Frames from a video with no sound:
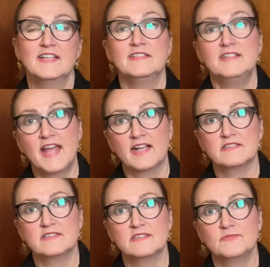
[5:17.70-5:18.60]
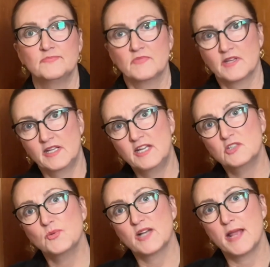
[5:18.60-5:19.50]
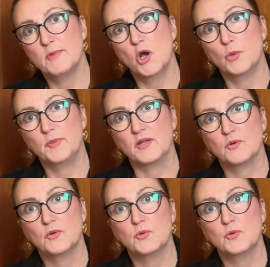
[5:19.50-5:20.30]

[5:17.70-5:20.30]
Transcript: Next, here's what I'm hoping